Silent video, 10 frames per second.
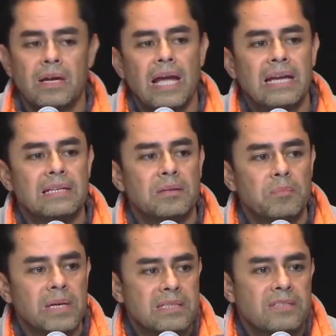And in the
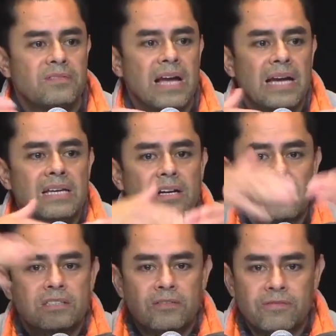midst of that, he
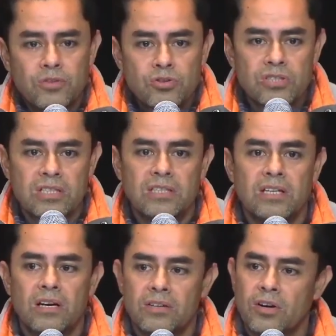caused confusion in
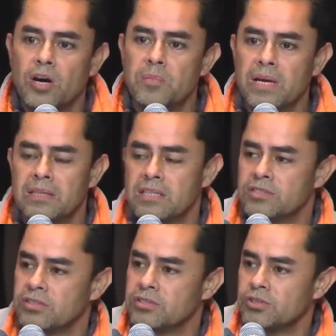the other army, and they
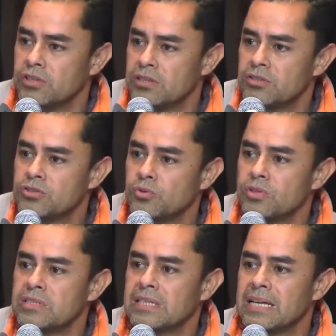started turning their
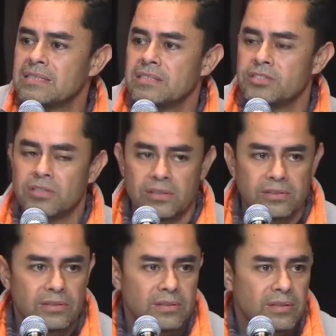swords against each other.